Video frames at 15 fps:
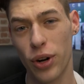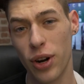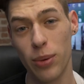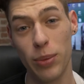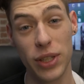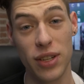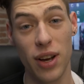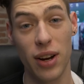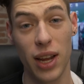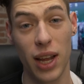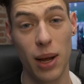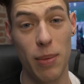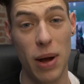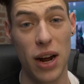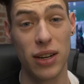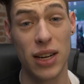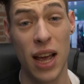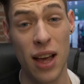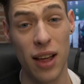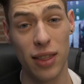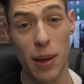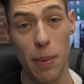going to be talking about
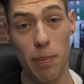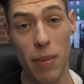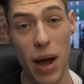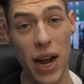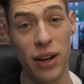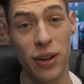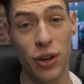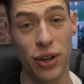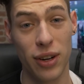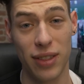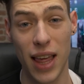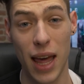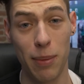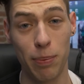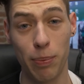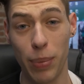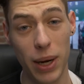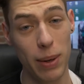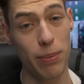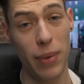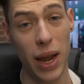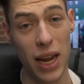the miner that
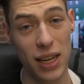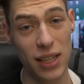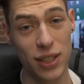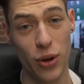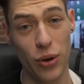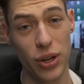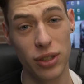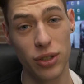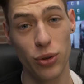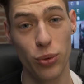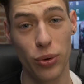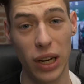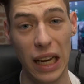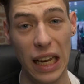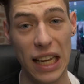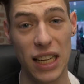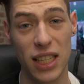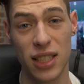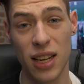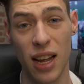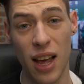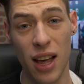Bitmain is going to
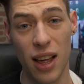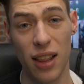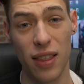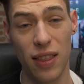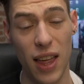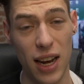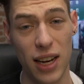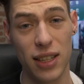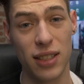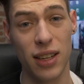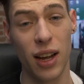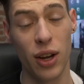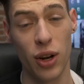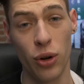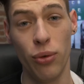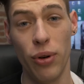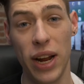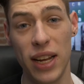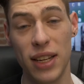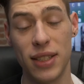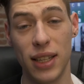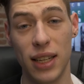release that is
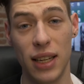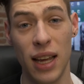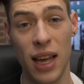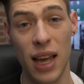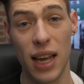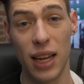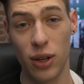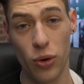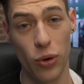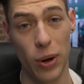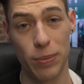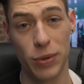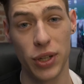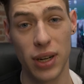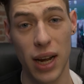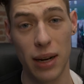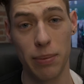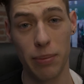crazy in CryptoNight